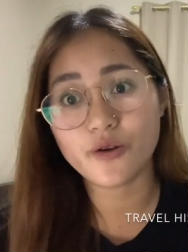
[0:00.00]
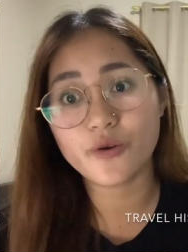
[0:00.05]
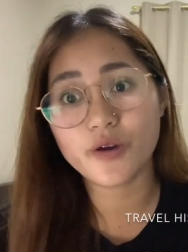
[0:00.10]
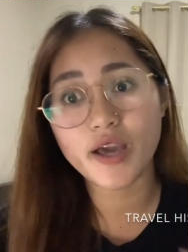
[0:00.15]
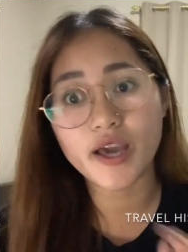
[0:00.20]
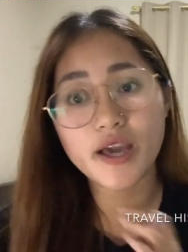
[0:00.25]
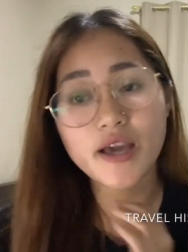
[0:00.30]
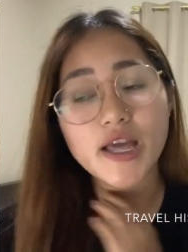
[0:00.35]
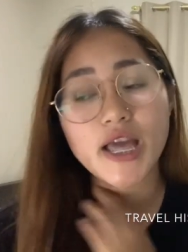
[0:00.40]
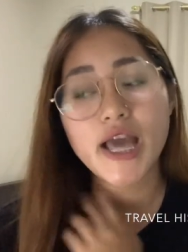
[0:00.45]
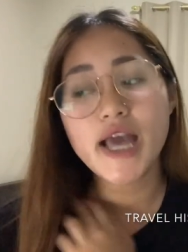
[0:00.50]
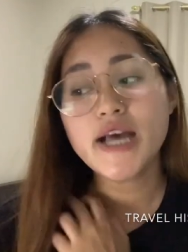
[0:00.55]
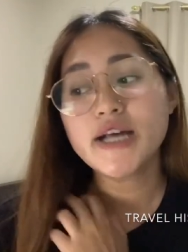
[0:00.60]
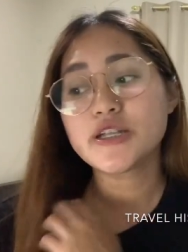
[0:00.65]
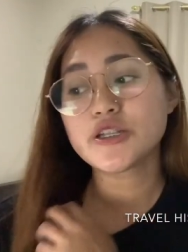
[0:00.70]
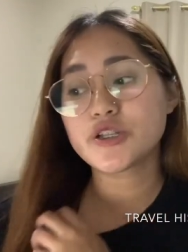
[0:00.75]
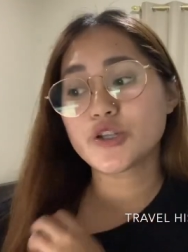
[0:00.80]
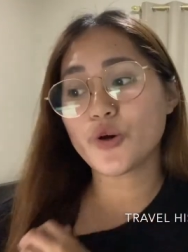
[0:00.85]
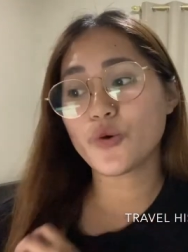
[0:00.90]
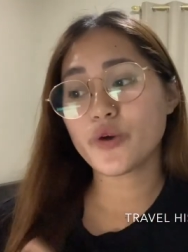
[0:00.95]
Okay,
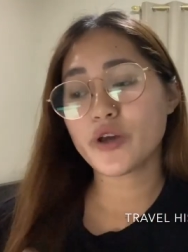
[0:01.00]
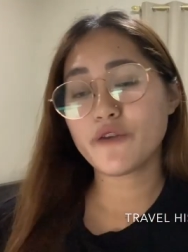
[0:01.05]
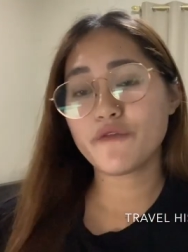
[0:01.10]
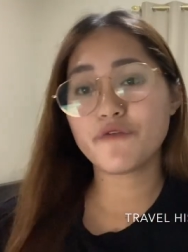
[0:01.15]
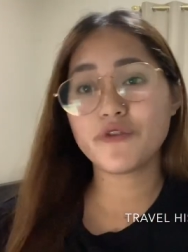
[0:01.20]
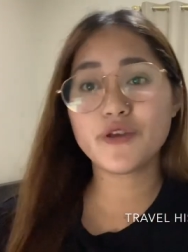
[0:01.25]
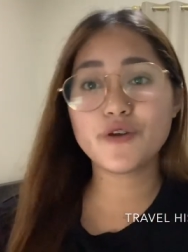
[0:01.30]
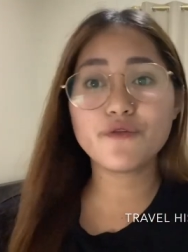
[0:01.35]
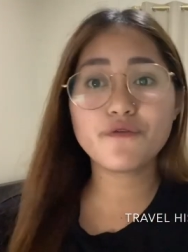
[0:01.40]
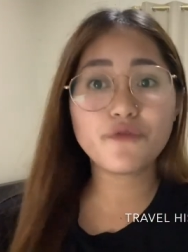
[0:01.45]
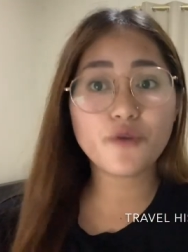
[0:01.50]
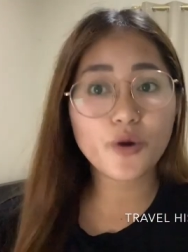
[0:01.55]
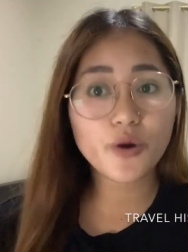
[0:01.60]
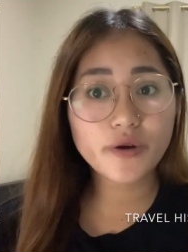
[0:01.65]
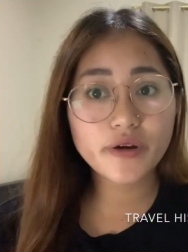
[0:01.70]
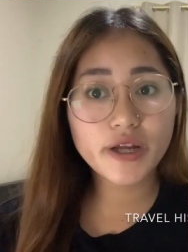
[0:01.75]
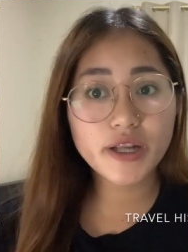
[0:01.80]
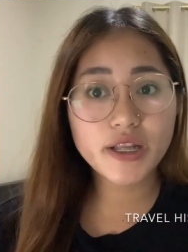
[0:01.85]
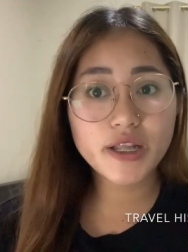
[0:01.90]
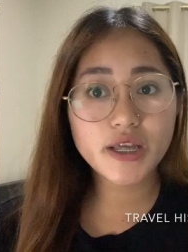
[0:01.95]
so if you've
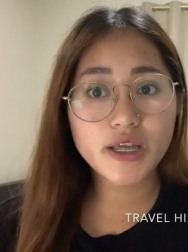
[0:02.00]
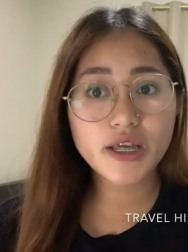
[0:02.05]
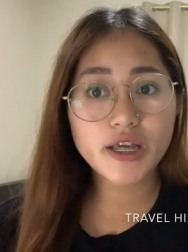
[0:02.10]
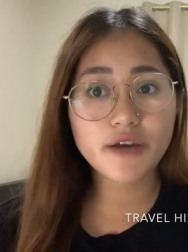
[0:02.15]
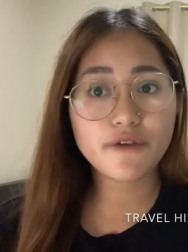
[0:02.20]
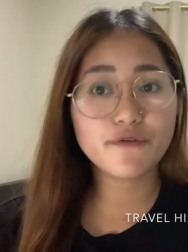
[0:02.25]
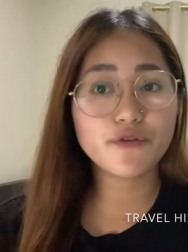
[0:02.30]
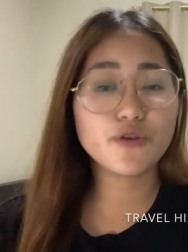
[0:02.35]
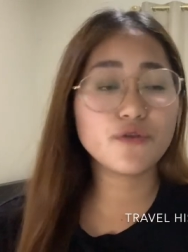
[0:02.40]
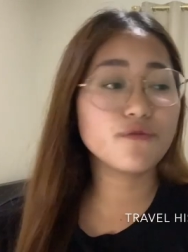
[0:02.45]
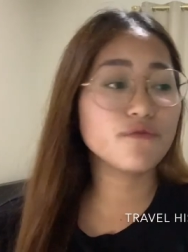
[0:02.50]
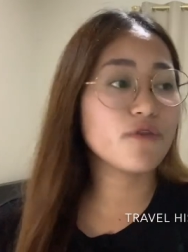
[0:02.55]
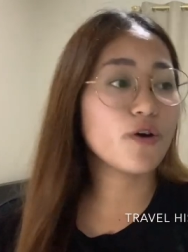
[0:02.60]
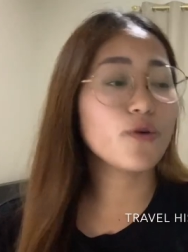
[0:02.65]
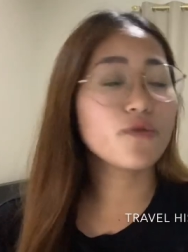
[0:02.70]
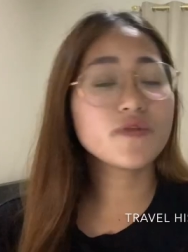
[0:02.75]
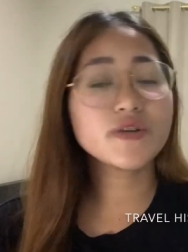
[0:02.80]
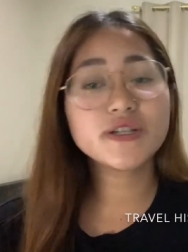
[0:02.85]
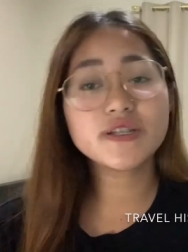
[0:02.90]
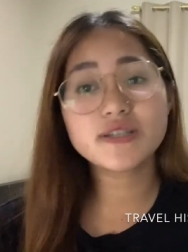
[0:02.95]

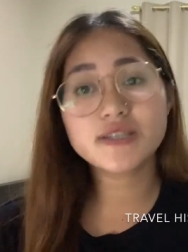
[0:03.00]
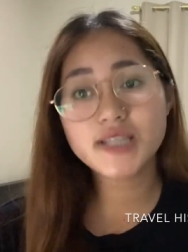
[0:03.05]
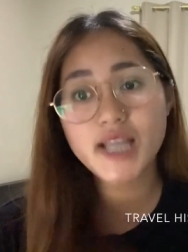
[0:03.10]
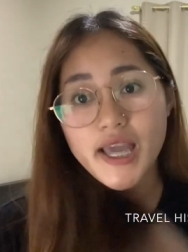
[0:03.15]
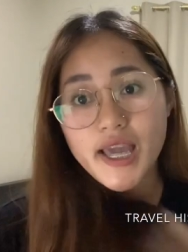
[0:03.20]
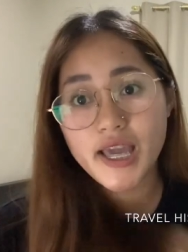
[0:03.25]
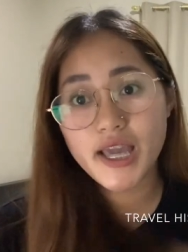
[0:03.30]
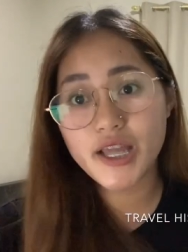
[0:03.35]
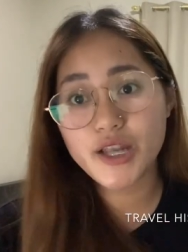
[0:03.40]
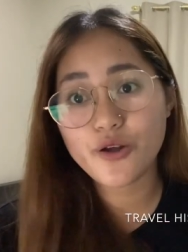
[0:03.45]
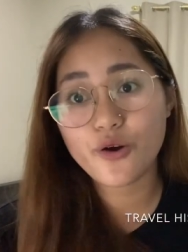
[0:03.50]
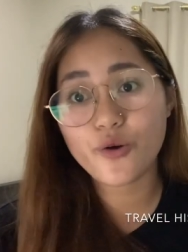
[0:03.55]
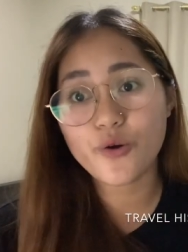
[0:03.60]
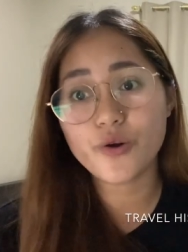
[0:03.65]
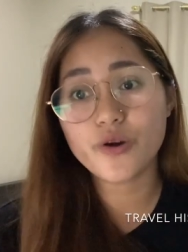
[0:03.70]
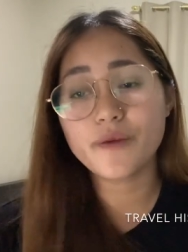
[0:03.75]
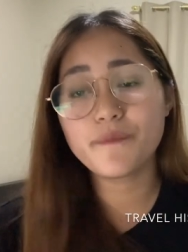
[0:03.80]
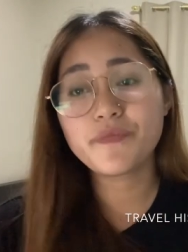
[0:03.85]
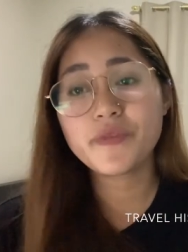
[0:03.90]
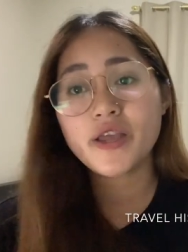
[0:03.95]
overstayed,
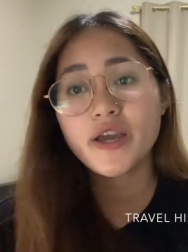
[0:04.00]
or